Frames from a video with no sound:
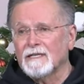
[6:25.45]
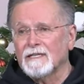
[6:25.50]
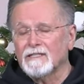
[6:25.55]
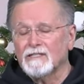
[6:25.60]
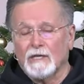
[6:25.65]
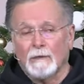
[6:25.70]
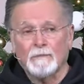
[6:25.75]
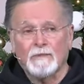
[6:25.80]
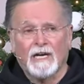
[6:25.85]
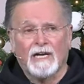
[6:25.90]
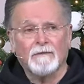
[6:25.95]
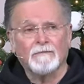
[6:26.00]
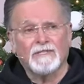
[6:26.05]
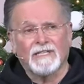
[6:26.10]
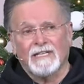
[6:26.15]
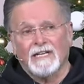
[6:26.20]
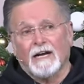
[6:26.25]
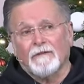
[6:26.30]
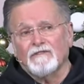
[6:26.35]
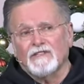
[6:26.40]
And sometimes,
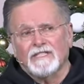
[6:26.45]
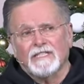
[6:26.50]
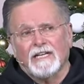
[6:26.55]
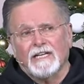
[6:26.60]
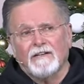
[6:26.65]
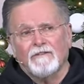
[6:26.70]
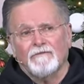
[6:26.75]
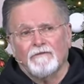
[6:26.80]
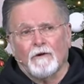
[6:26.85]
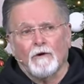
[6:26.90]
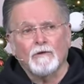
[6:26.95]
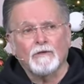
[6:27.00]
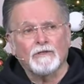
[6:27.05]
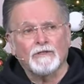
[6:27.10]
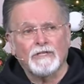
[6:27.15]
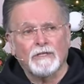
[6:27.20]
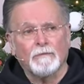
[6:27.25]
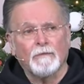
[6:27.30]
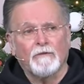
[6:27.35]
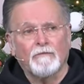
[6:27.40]
and I've seen
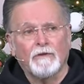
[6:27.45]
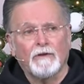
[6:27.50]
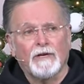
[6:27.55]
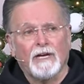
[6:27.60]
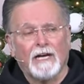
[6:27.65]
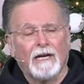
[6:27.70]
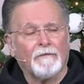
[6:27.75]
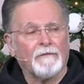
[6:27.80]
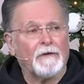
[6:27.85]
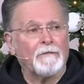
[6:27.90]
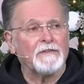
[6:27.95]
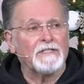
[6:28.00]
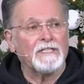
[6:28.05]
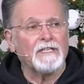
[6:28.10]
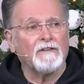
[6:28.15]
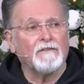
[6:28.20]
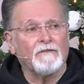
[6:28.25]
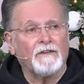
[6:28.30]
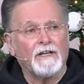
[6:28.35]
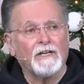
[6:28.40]
photos, some of you have, I've
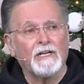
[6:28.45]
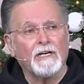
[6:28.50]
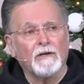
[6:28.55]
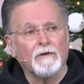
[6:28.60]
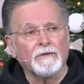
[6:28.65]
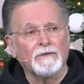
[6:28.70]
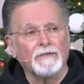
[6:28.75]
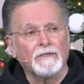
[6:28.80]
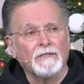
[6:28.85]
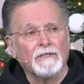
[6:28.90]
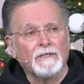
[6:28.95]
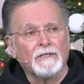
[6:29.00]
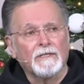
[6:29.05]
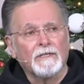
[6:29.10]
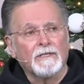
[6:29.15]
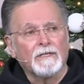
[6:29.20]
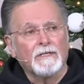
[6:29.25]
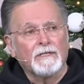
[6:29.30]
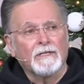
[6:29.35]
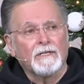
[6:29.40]
seen videos
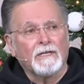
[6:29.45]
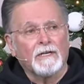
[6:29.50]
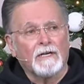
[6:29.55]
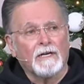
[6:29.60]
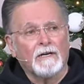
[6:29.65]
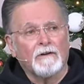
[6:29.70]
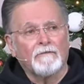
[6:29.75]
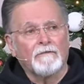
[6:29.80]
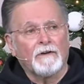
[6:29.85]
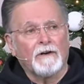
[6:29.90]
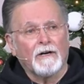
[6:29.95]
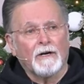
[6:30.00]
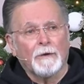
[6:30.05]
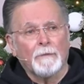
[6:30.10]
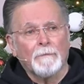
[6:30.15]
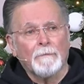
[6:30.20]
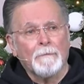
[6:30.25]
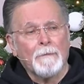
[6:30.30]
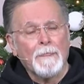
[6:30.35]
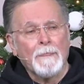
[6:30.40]
of,
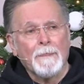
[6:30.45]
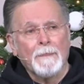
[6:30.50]
um,